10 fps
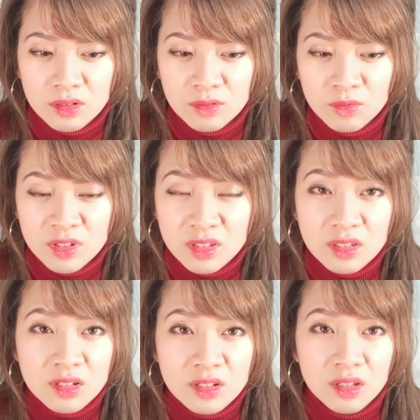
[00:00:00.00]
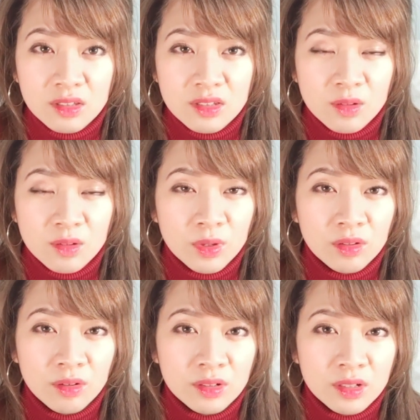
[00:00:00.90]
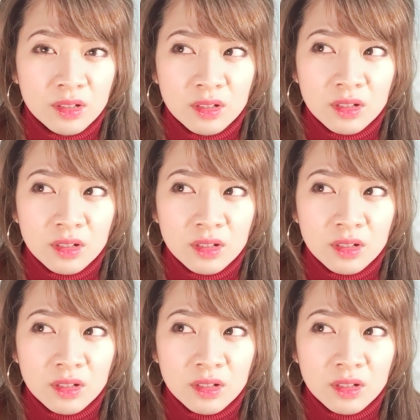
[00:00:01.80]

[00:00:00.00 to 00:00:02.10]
resistance, and we learned